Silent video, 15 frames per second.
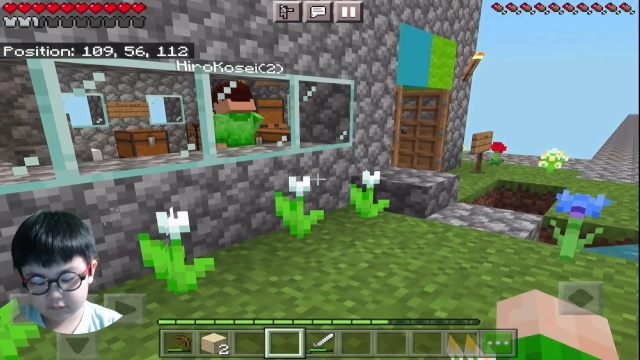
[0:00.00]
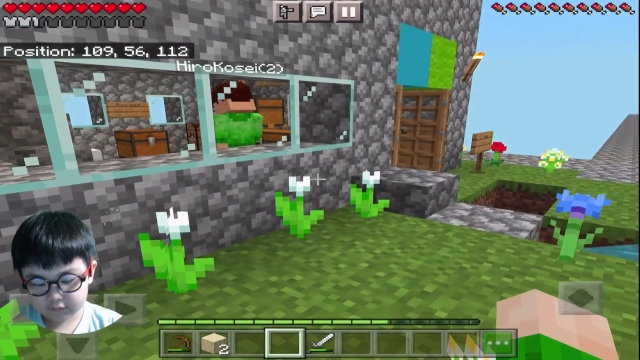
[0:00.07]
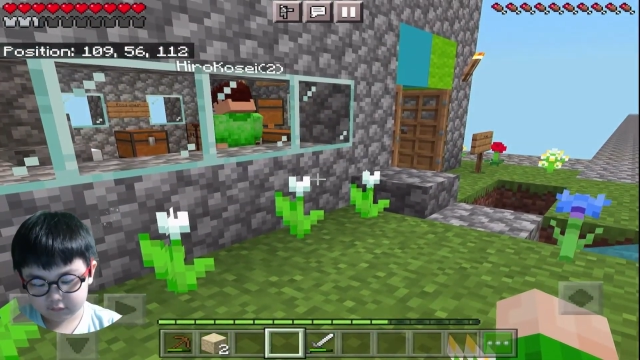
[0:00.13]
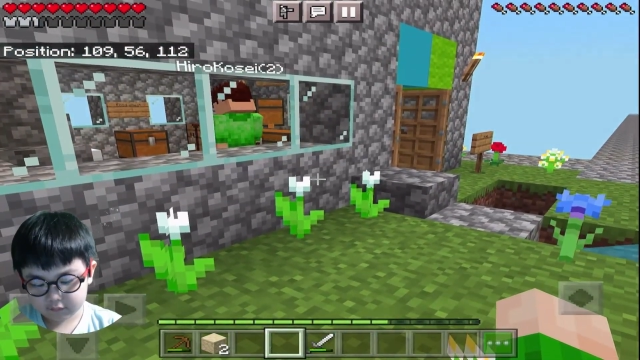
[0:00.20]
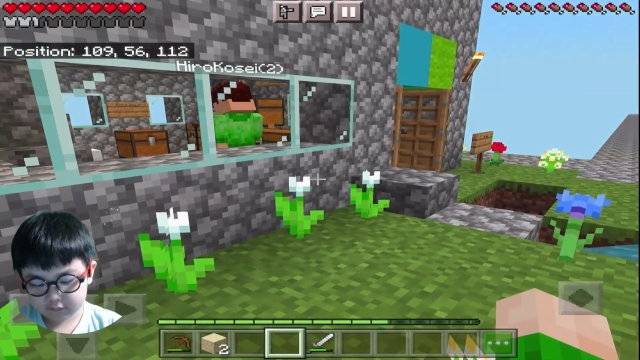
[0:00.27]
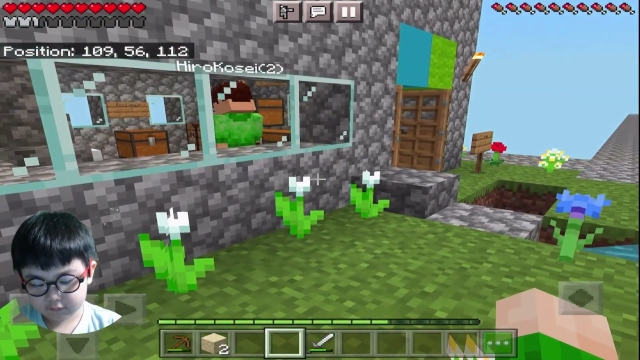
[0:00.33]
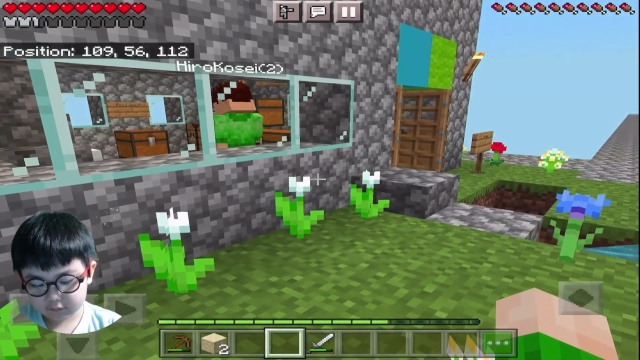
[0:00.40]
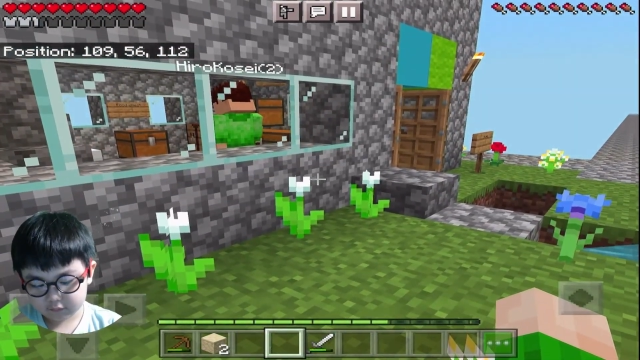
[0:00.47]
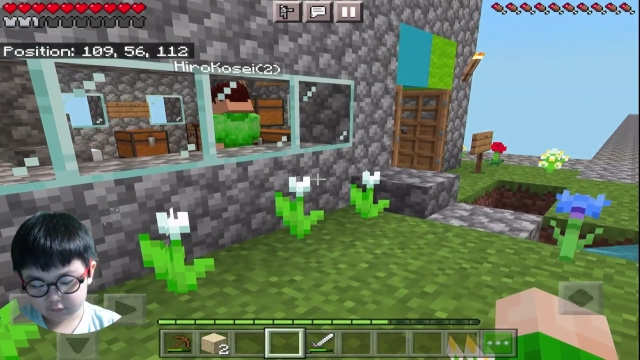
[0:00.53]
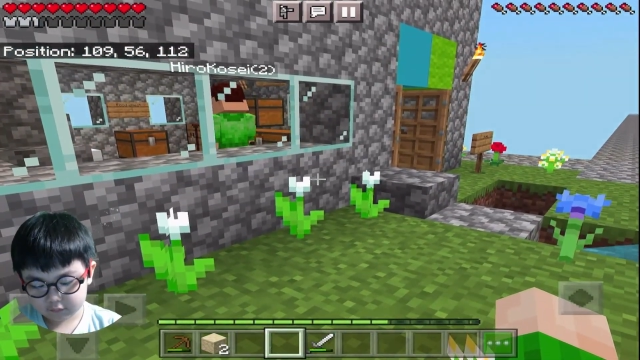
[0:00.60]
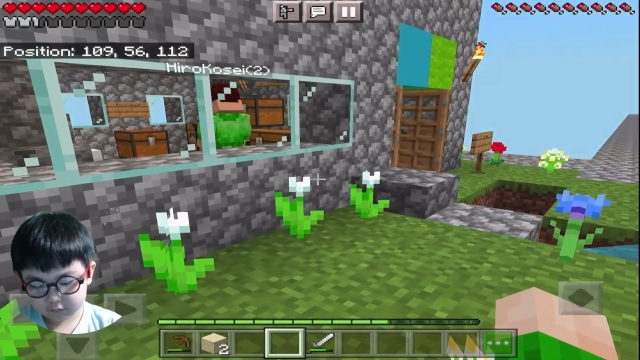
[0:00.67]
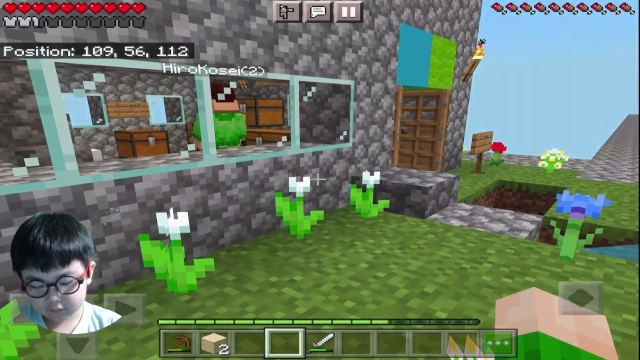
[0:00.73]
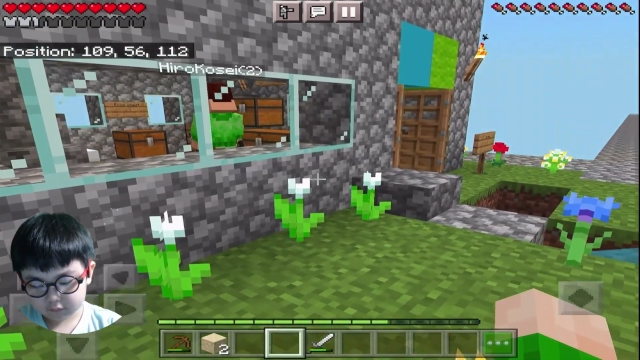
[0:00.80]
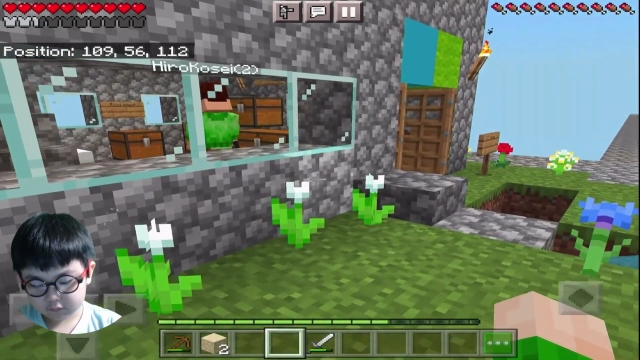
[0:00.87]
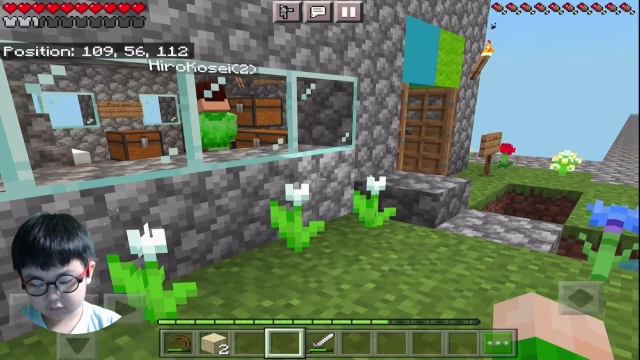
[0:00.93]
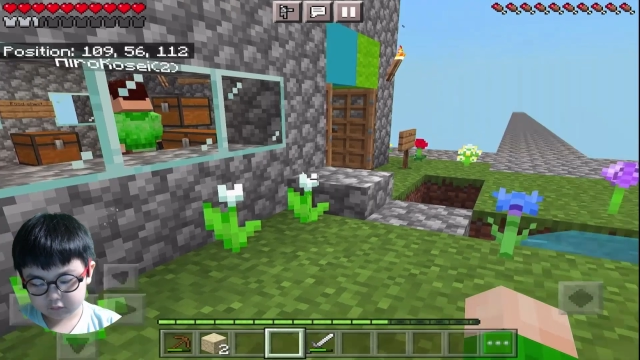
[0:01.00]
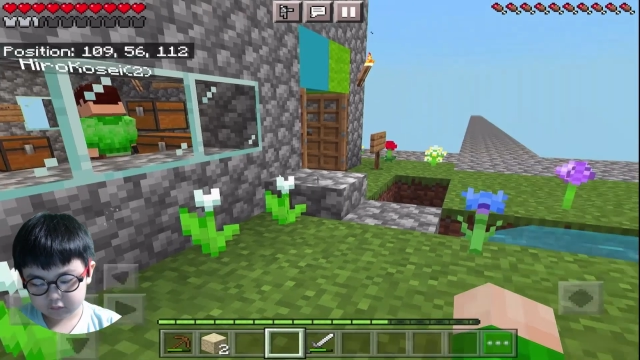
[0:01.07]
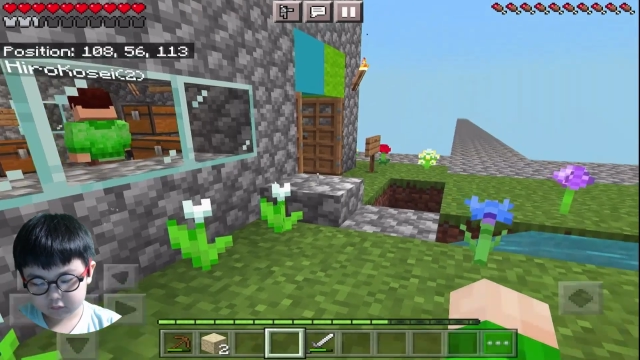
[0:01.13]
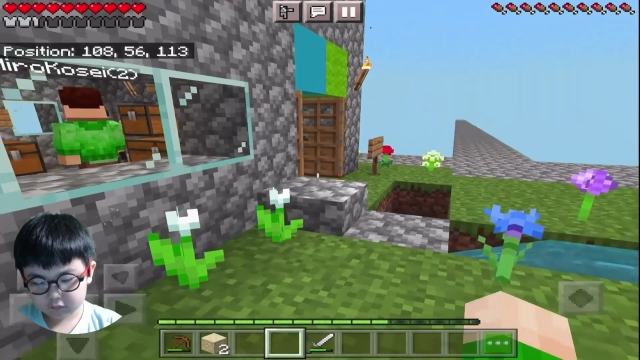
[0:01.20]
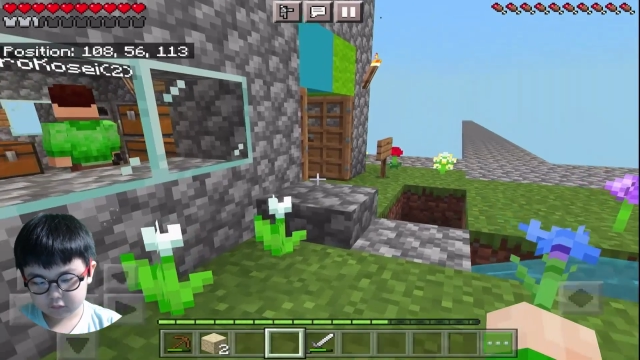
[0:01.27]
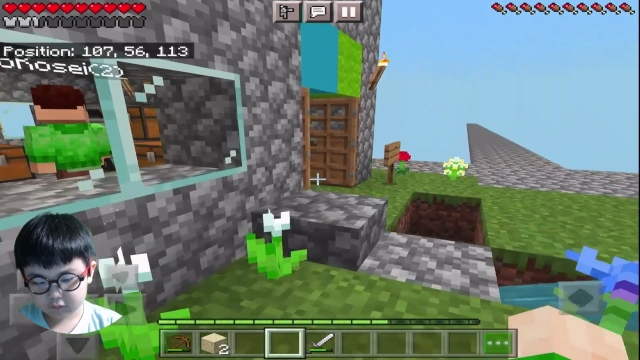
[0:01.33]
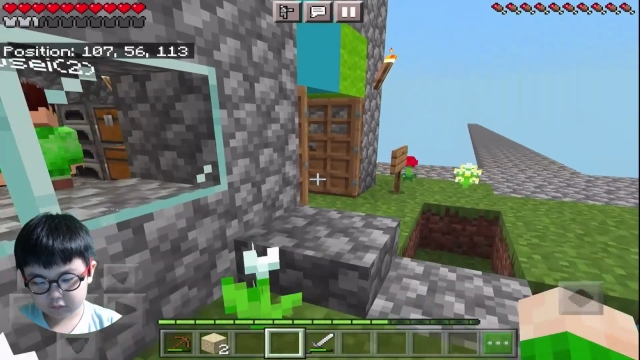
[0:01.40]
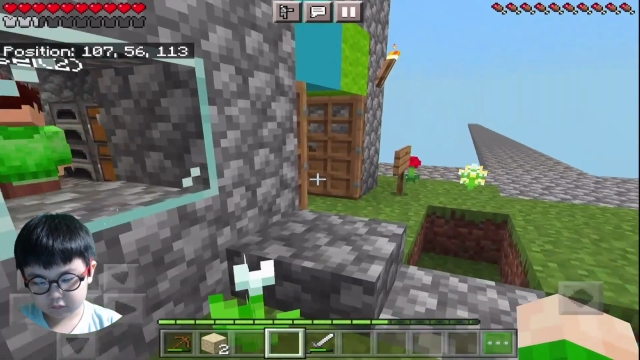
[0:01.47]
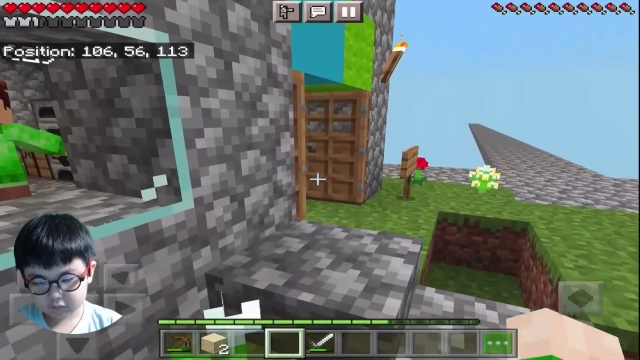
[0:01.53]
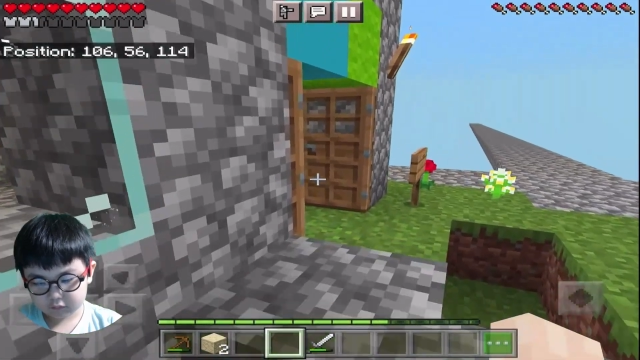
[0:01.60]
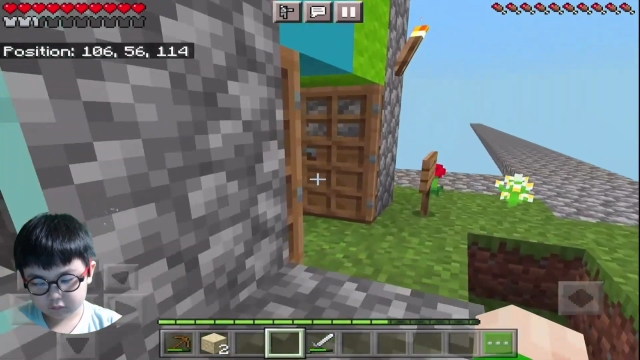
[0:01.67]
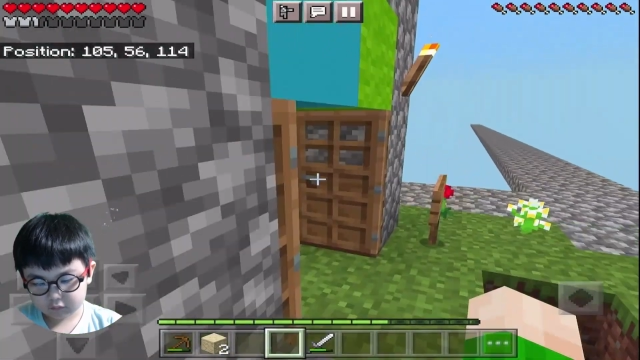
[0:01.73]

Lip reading: Nothing is said.